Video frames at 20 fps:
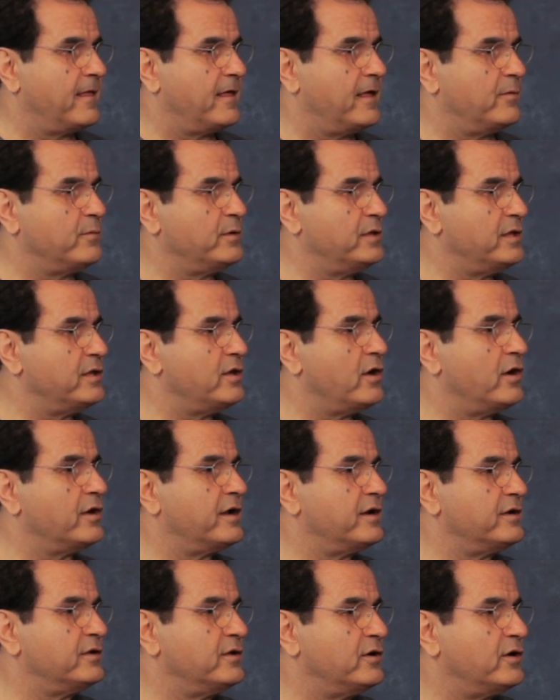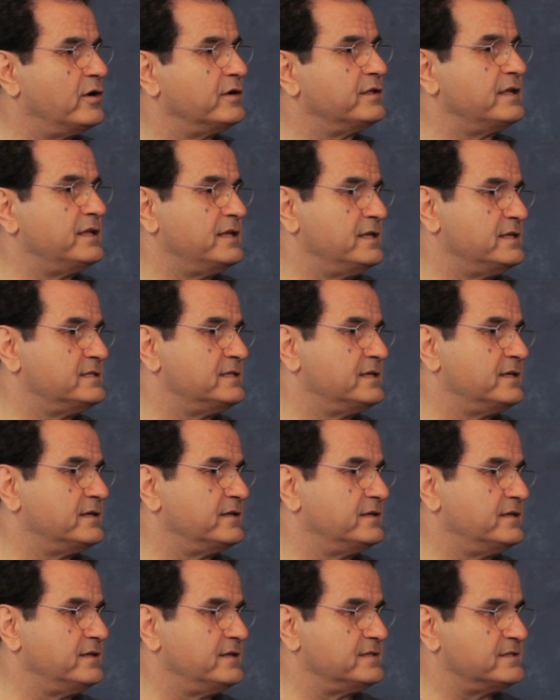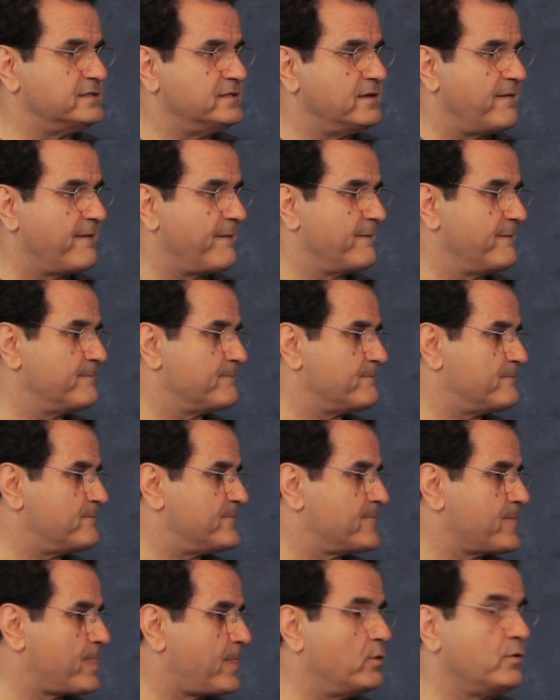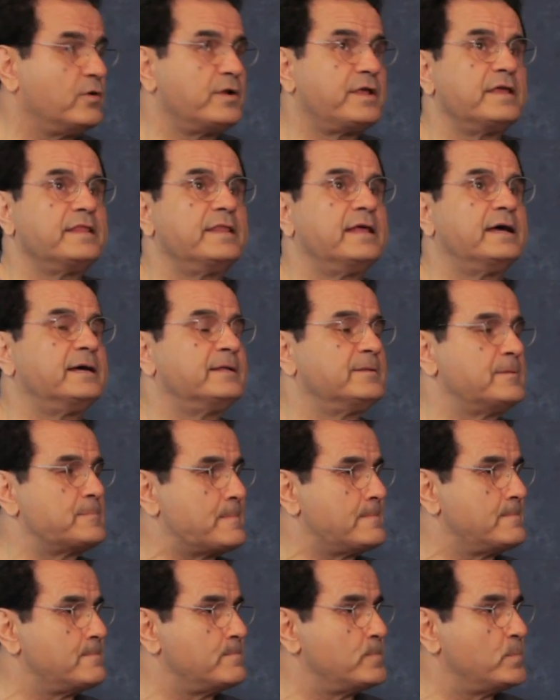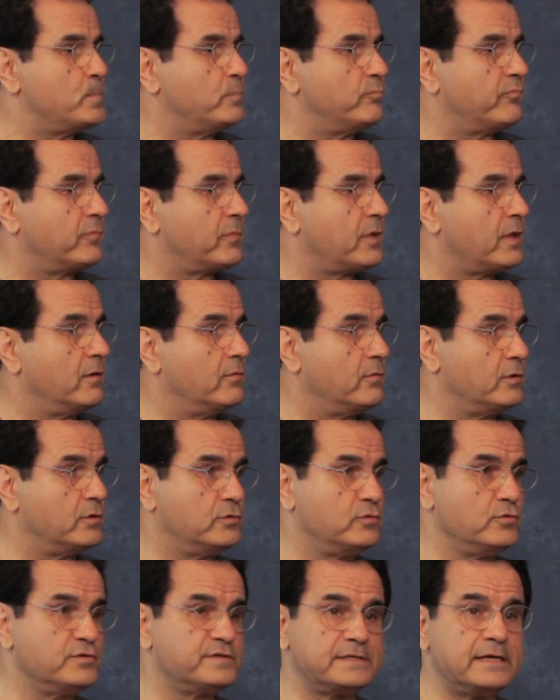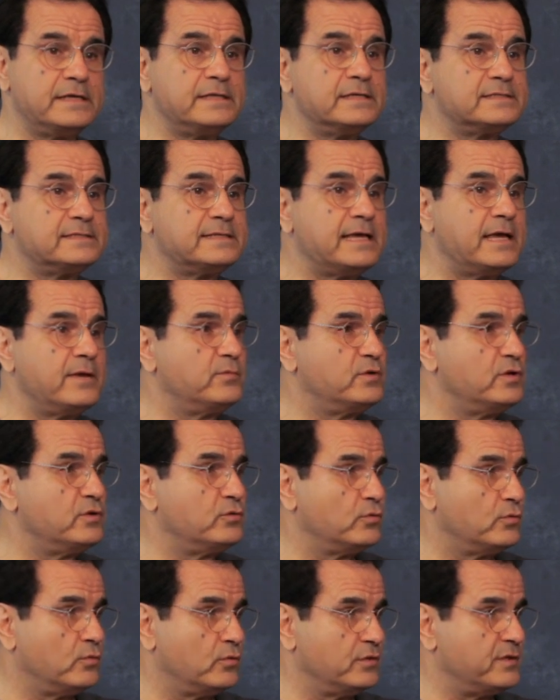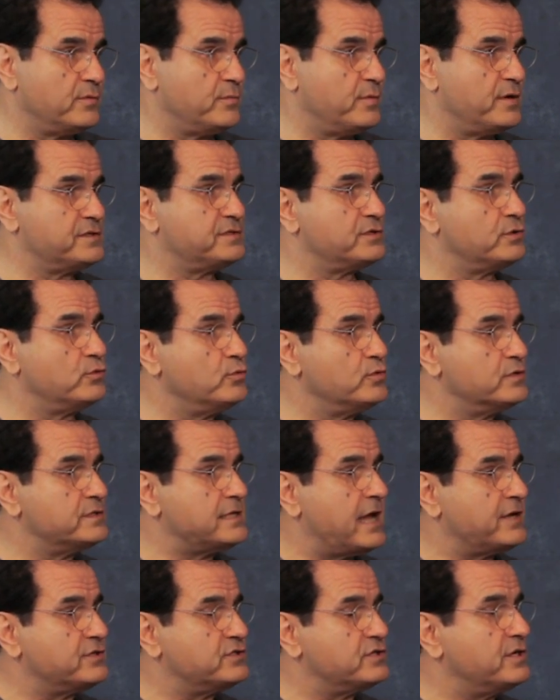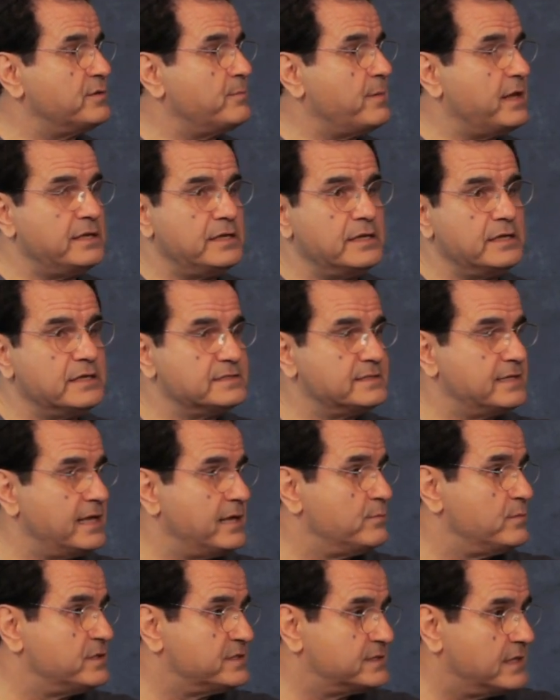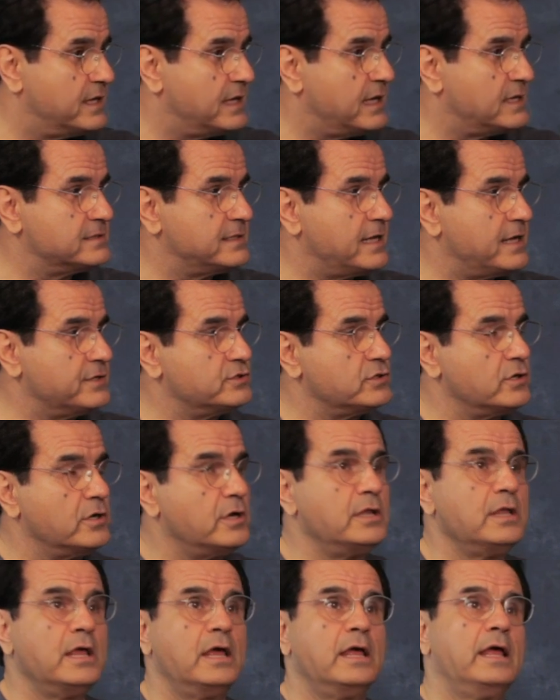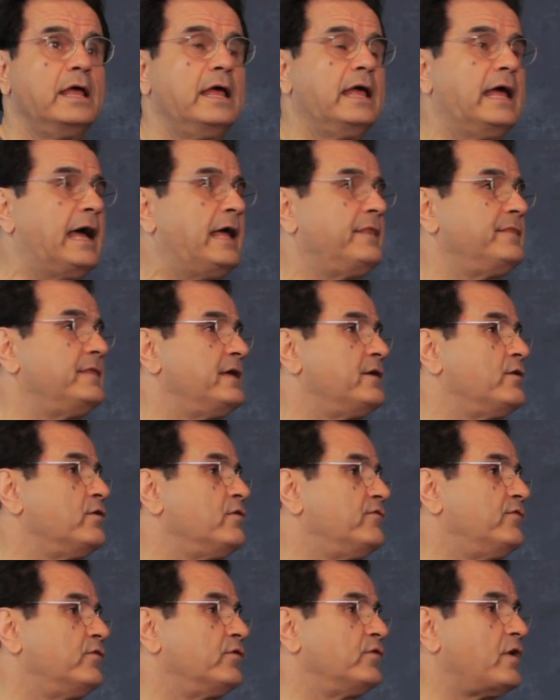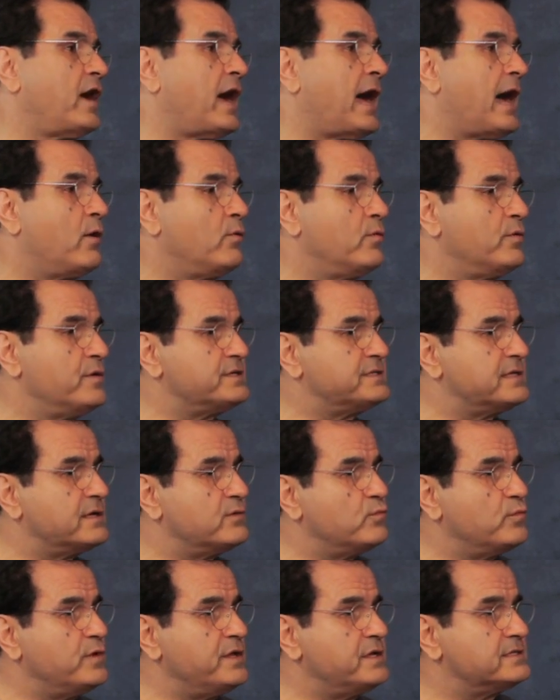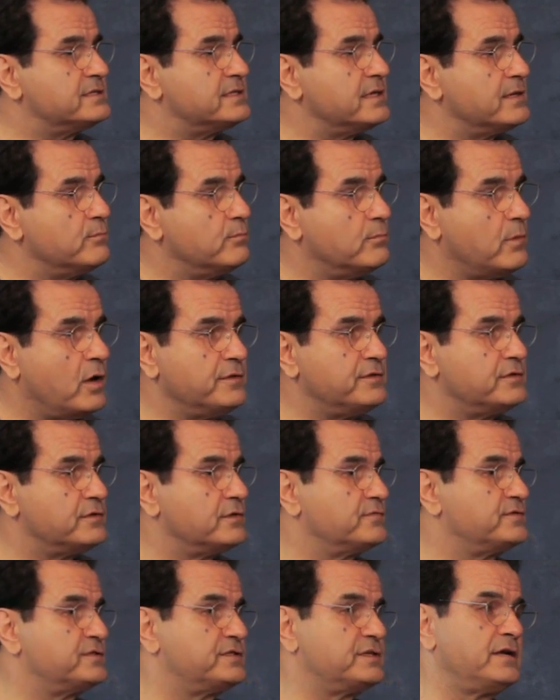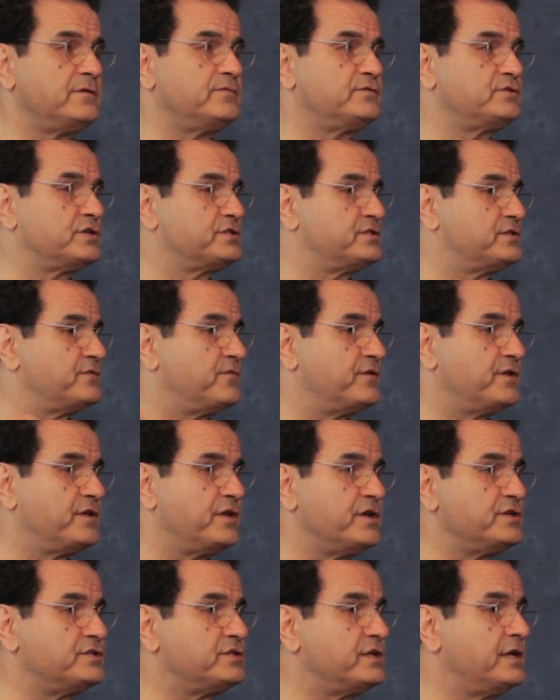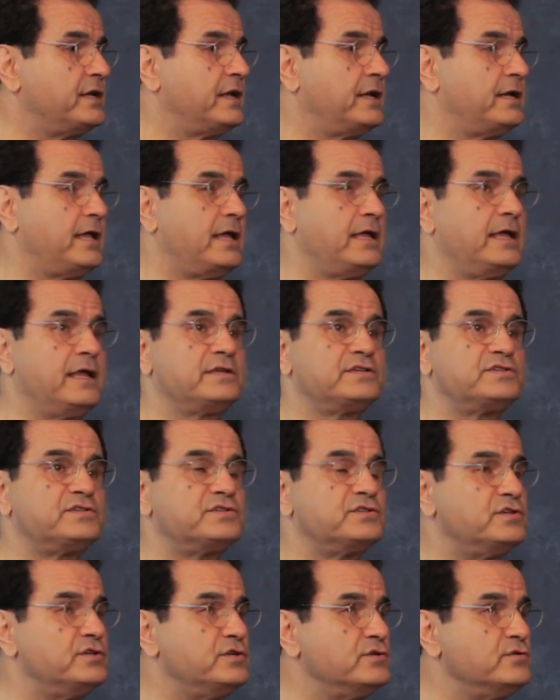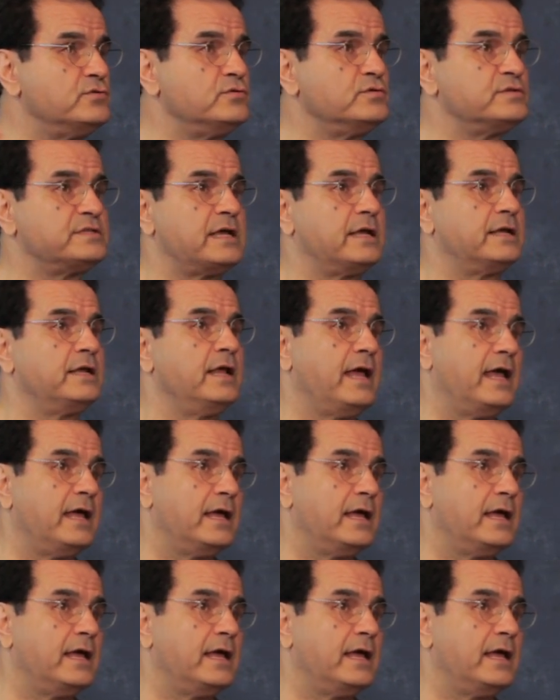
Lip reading: The younger they are, the easier it is. Okay, Dad. But you say the same thing to an older person who is actually making the same mistake as that child, and they go for hours and weeks and months of self-justification and excuse and